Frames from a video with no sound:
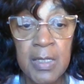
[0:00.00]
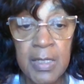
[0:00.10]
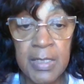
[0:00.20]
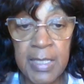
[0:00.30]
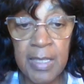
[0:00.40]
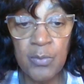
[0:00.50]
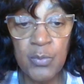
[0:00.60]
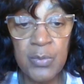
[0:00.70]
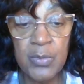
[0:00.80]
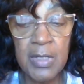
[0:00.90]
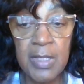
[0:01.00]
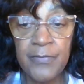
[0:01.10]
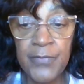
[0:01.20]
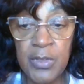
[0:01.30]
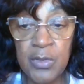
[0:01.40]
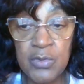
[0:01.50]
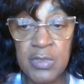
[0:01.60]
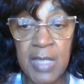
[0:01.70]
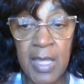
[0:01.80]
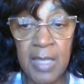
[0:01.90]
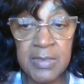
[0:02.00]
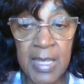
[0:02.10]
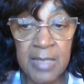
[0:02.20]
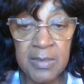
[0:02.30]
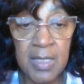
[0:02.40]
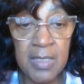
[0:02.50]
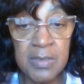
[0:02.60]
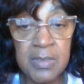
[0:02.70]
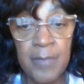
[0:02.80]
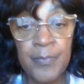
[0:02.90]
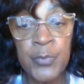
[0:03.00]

Again, we would love for you to contact us.